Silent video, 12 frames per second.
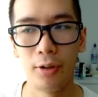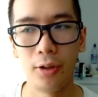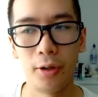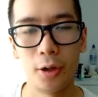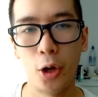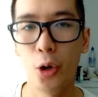
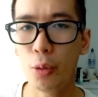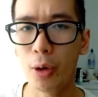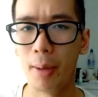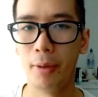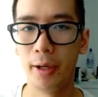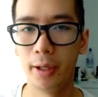Not
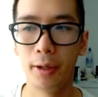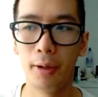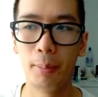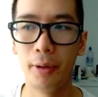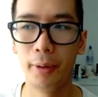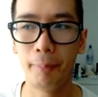who am I,
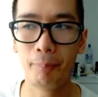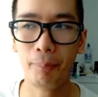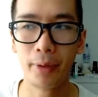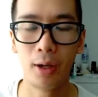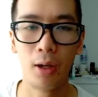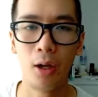but
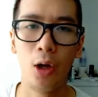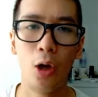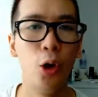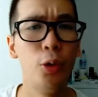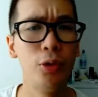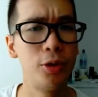
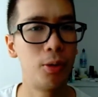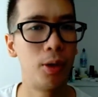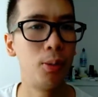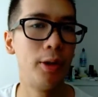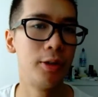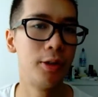who
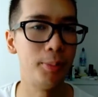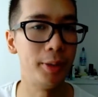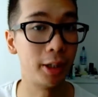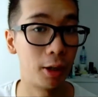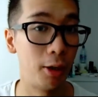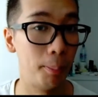do I want to
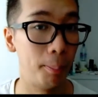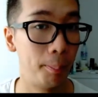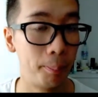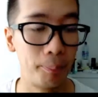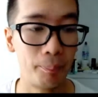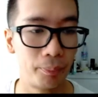become?
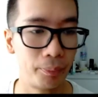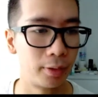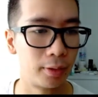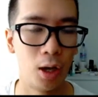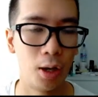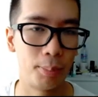
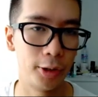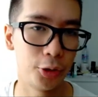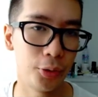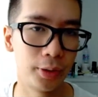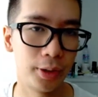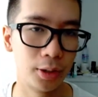By
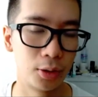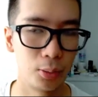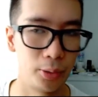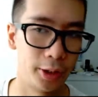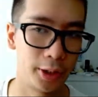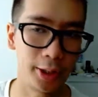doing this,
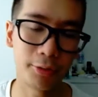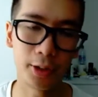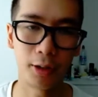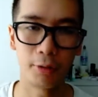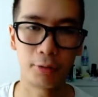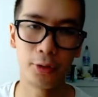we're
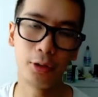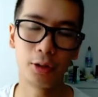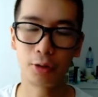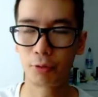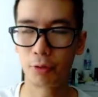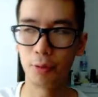shifting our
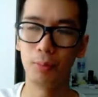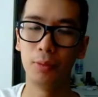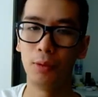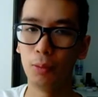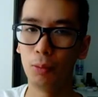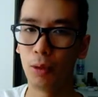focus
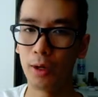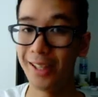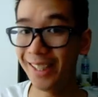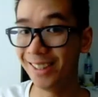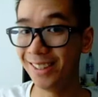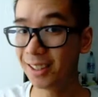from what
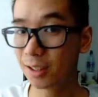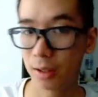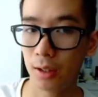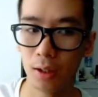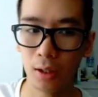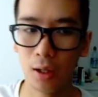is
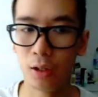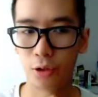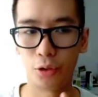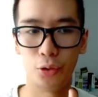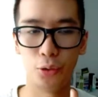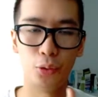
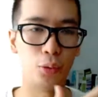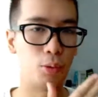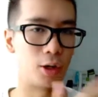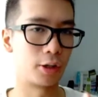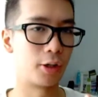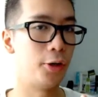to
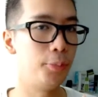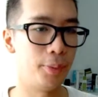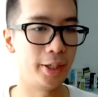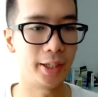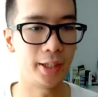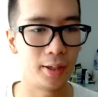what could
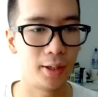be.